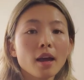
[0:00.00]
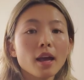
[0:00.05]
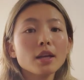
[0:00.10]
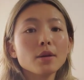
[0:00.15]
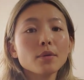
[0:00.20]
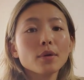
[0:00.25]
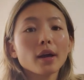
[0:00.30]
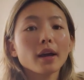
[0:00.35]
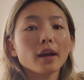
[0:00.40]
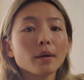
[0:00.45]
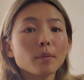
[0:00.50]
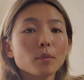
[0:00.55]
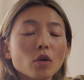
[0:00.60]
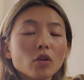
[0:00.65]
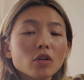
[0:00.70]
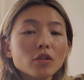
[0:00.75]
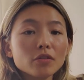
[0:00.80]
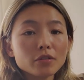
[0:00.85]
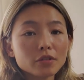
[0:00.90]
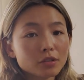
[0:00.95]
Anyway,
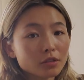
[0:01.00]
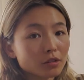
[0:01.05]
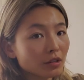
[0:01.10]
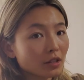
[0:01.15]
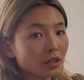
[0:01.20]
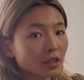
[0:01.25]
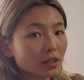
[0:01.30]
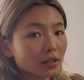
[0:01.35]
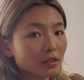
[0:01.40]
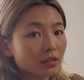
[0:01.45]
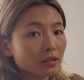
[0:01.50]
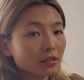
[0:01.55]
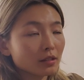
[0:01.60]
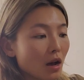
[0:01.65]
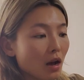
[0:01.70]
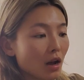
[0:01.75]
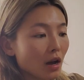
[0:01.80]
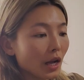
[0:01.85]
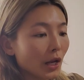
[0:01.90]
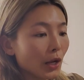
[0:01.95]
moral of the story
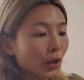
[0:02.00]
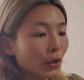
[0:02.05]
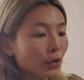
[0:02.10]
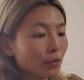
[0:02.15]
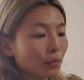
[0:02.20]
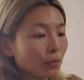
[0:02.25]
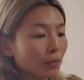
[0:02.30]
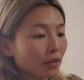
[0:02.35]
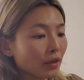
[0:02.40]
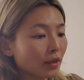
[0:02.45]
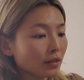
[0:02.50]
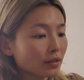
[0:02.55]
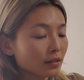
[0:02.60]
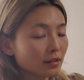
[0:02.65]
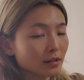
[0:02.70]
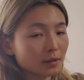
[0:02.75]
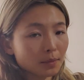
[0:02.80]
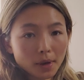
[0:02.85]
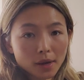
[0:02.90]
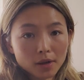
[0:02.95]
is, I hope this
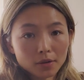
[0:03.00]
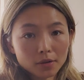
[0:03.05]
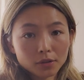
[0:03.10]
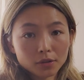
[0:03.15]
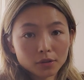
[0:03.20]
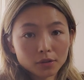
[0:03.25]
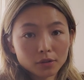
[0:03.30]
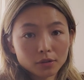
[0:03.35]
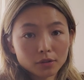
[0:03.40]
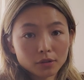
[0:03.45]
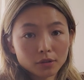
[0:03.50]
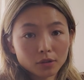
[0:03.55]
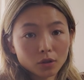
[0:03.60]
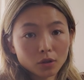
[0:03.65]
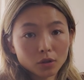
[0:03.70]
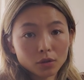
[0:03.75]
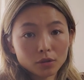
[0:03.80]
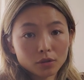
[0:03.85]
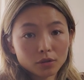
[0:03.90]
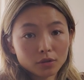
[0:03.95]
inspires you to
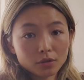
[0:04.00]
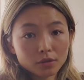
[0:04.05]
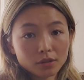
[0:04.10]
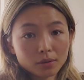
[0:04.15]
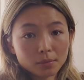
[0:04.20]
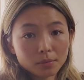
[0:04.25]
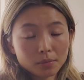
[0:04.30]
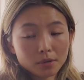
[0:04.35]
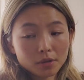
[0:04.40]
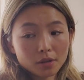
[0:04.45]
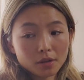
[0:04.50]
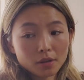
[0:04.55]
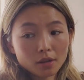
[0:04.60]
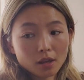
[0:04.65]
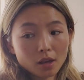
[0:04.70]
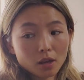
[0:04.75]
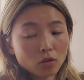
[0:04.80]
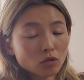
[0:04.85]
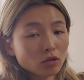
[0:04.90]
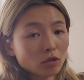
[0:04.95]
go do something
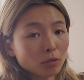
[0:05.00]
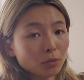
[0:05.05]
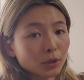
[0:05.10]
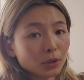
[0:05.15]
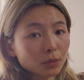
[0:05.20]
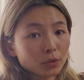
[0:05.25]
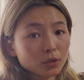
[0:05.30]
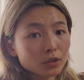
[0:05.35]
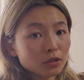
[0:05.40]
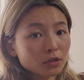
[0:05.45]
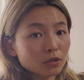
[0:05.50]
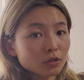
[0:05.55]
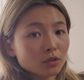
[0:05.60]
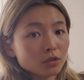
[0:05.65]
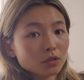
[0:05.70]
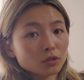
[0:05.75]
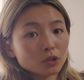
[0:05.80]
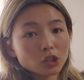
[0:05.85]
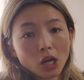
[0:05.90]
that you normally wouldn't do.